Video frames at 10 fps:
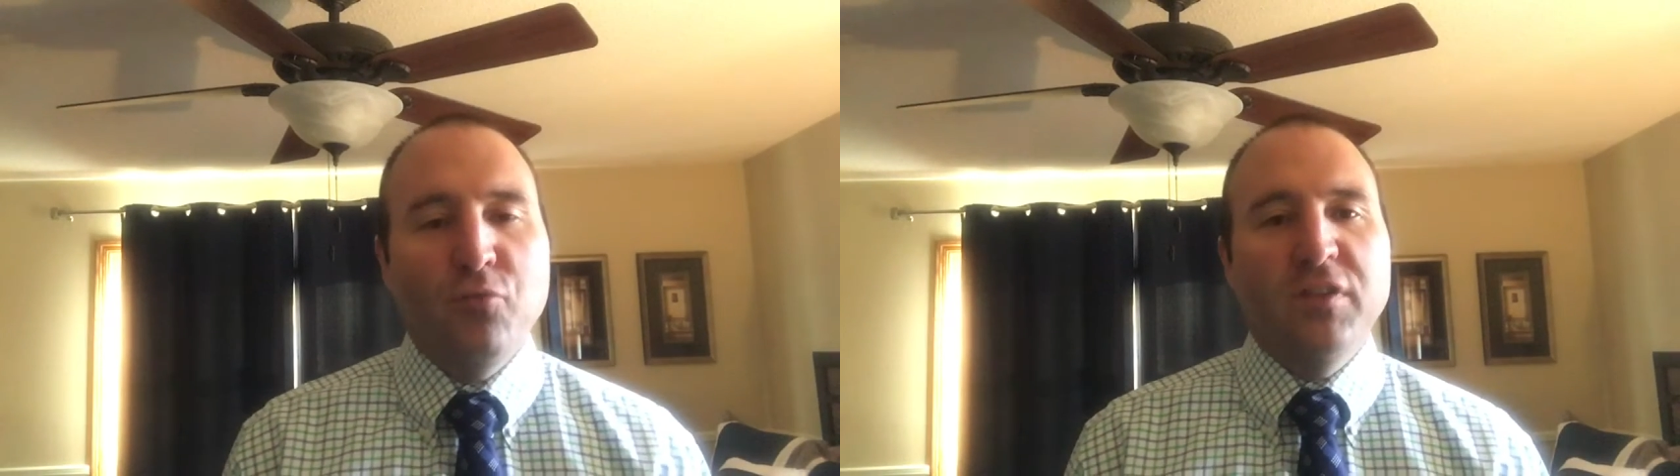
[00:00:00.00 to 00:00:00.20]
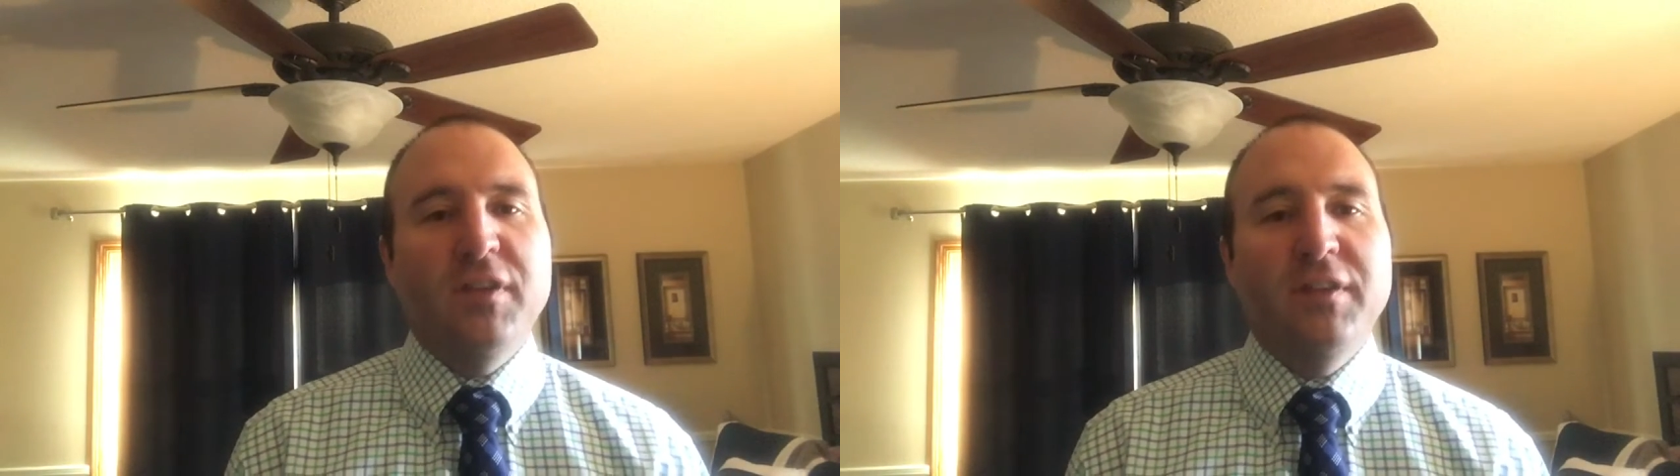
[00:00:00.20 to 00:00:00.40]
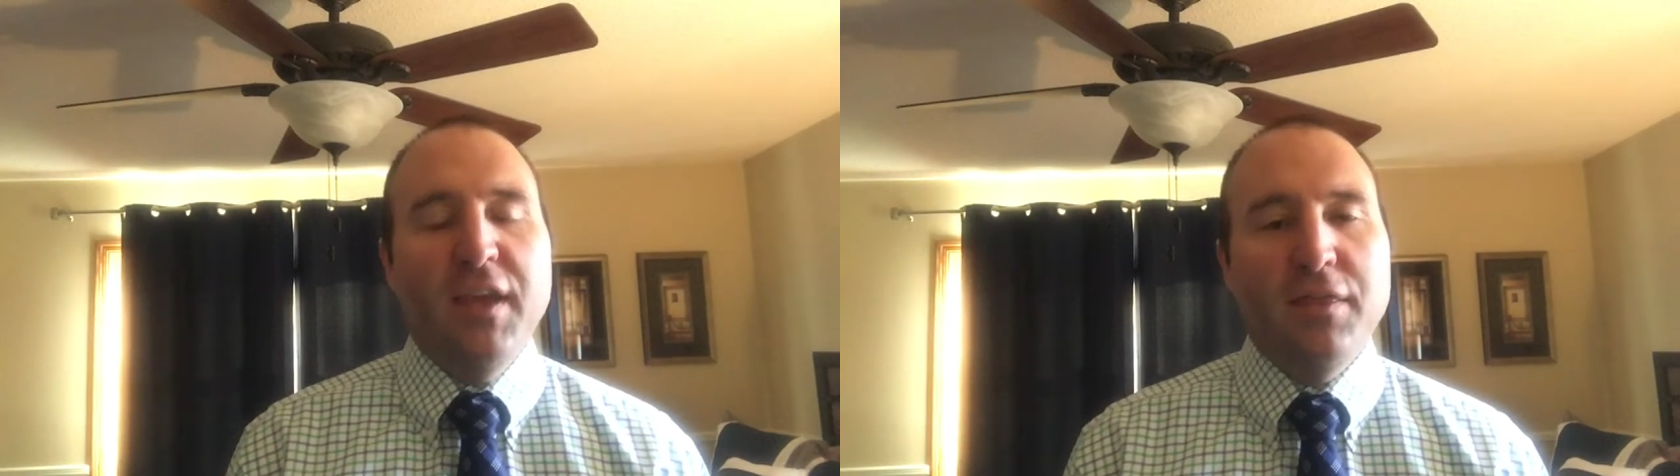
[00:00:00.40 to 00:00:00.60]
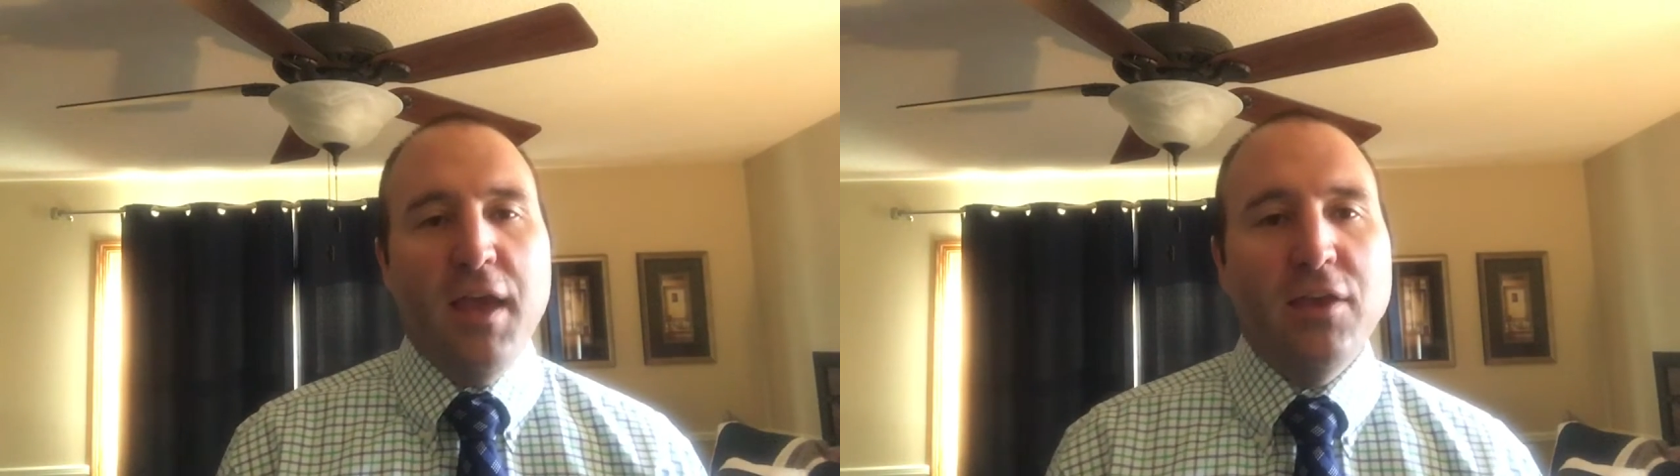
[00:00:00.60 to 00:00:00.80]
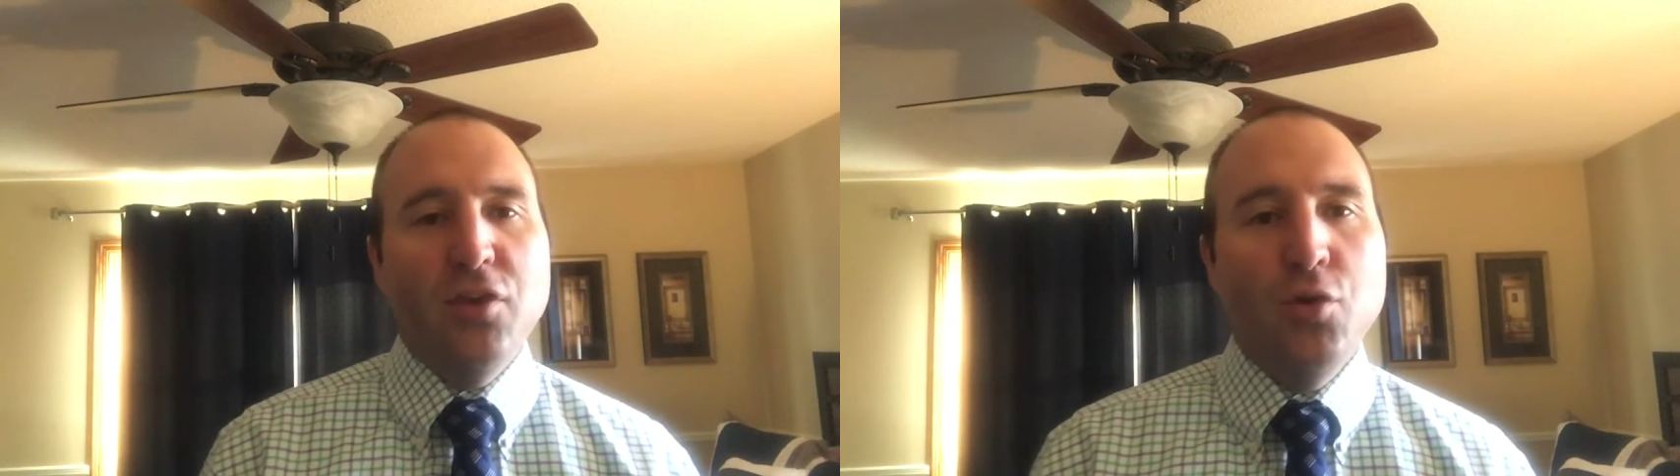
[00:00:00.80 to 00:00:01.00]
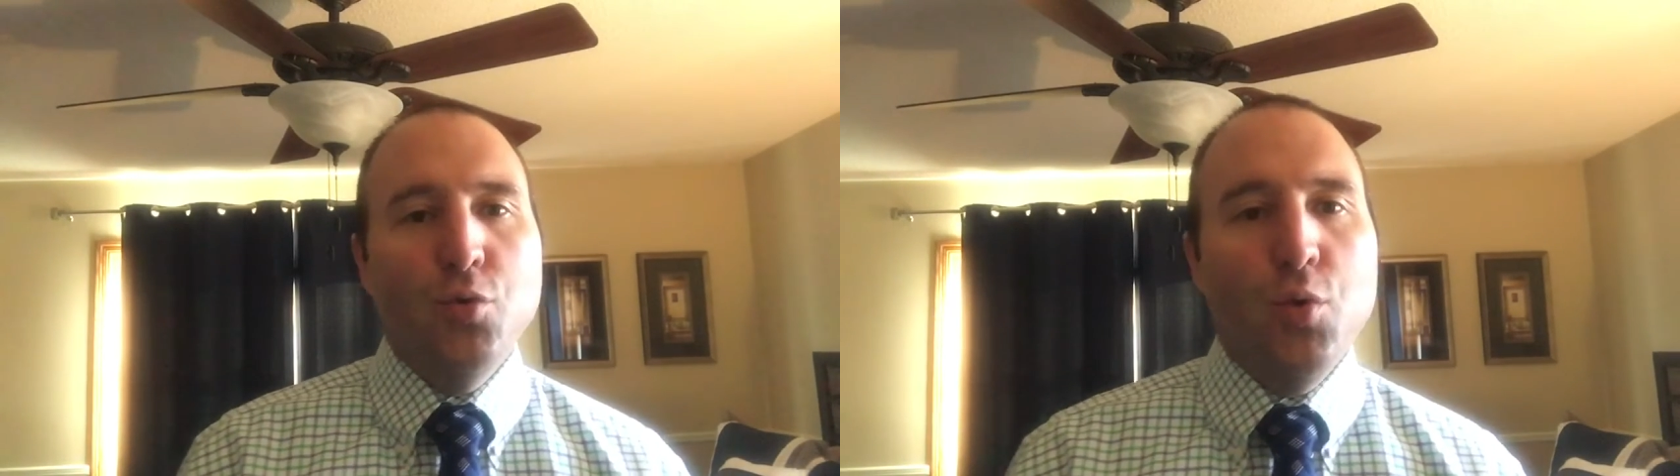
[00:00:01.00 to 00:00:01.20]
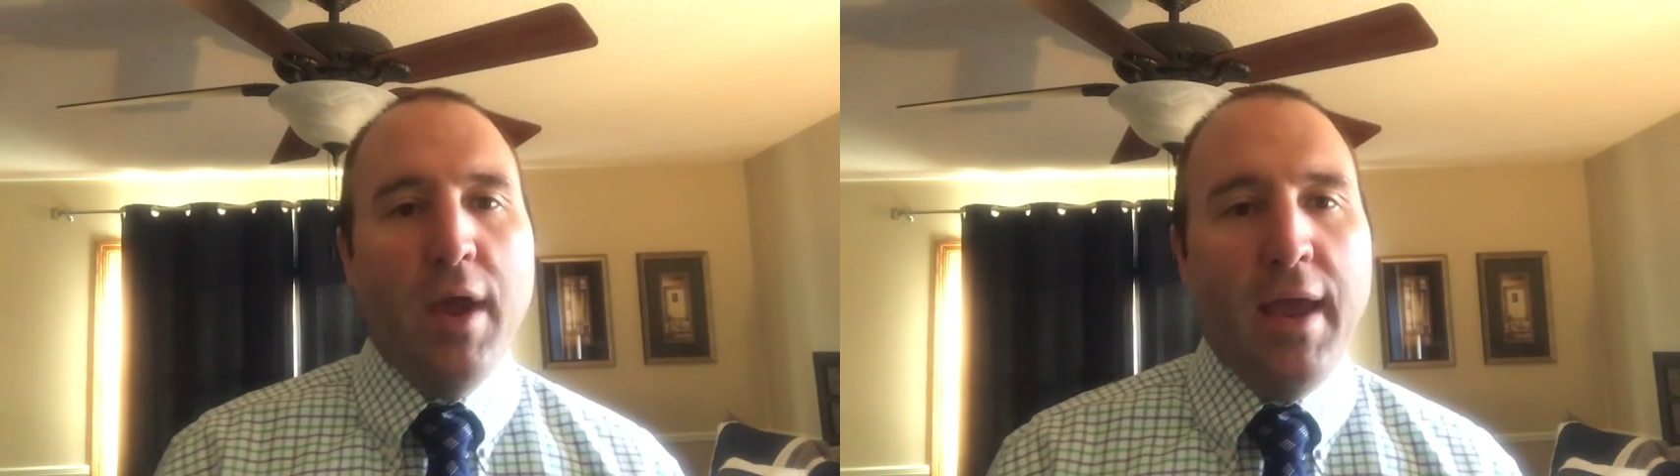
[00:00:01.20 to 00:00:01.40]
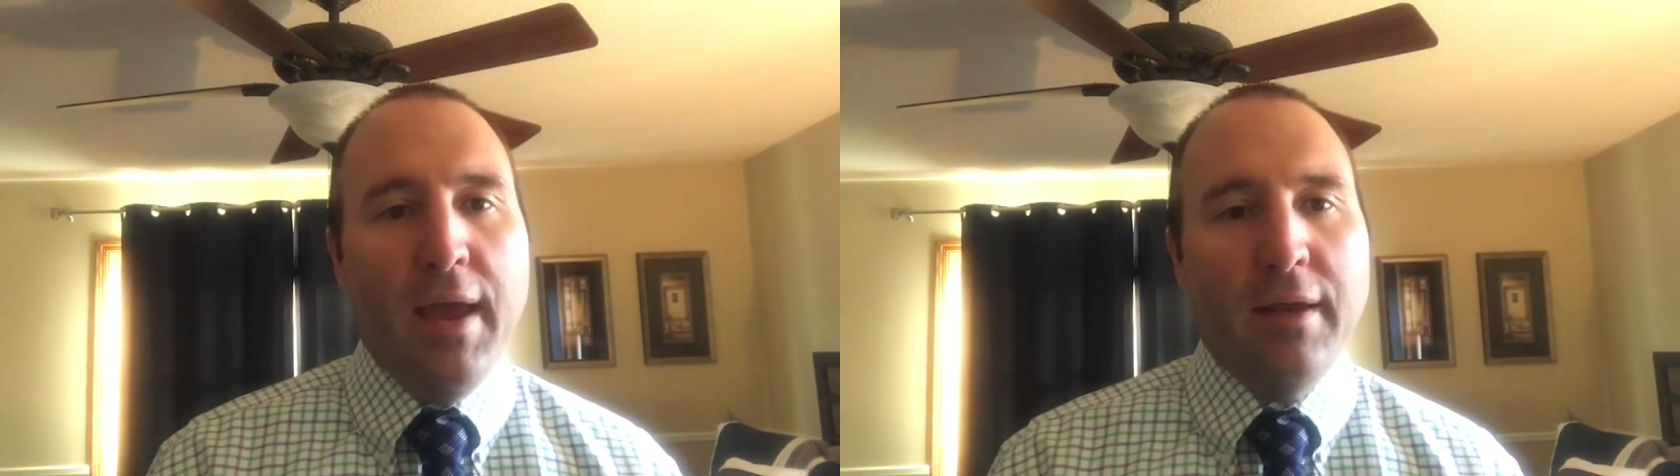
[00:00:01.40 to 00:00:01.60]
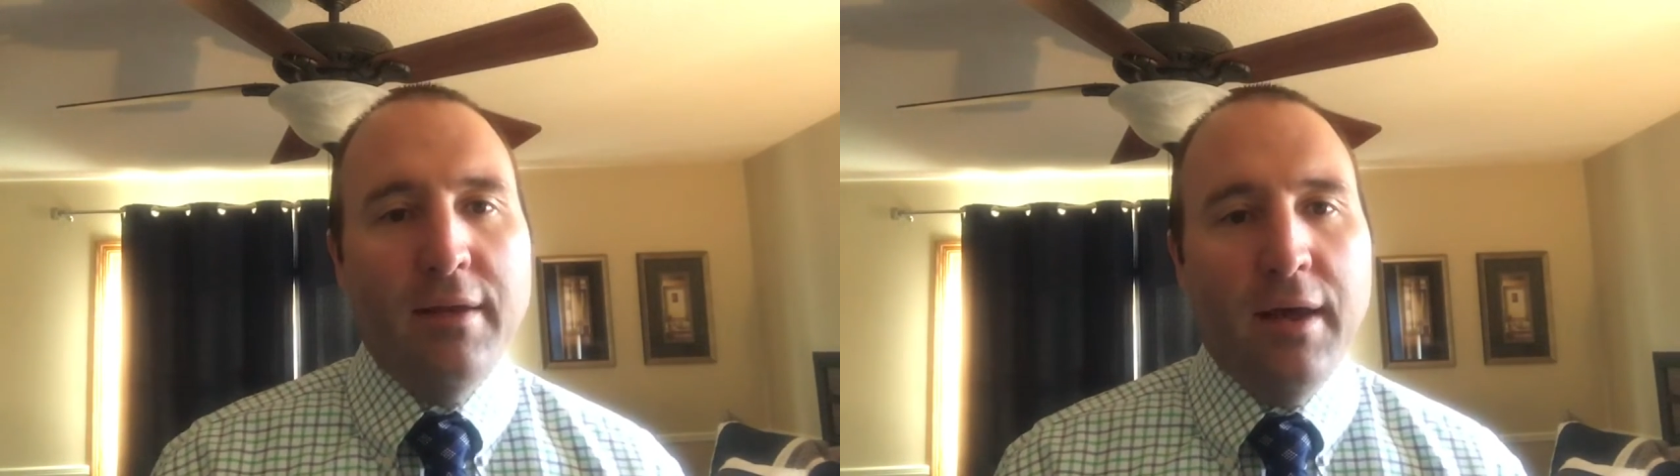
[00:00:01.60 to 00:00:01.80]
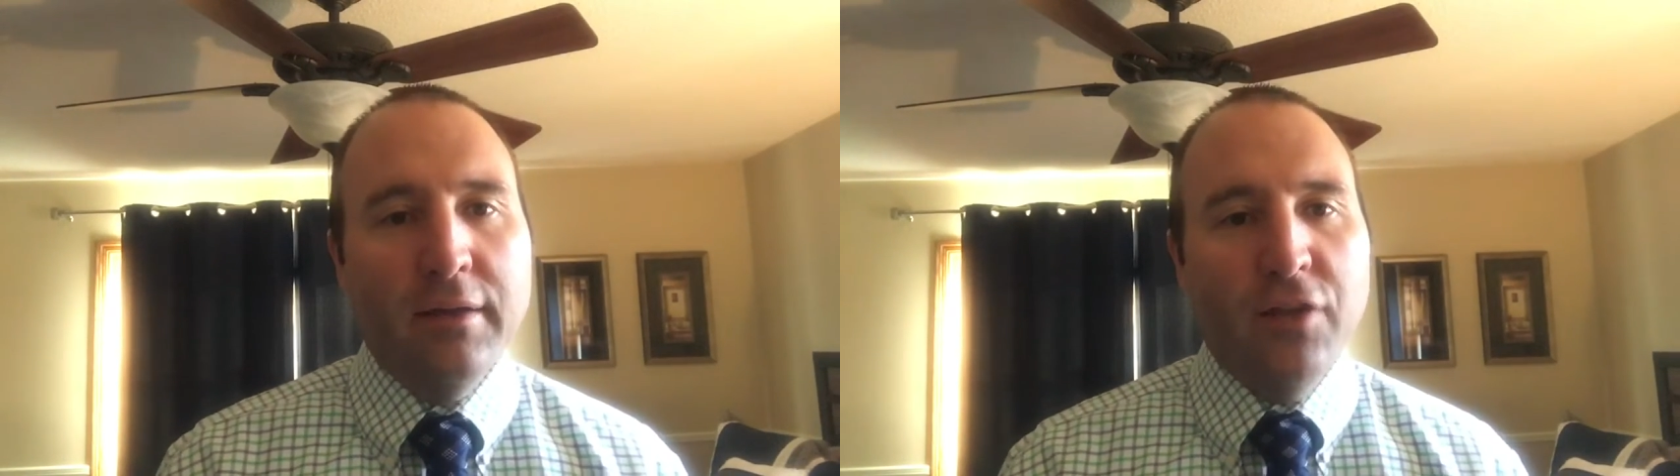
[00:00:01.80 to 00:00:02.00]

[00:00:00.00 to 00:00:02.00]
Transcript: just to say thank you and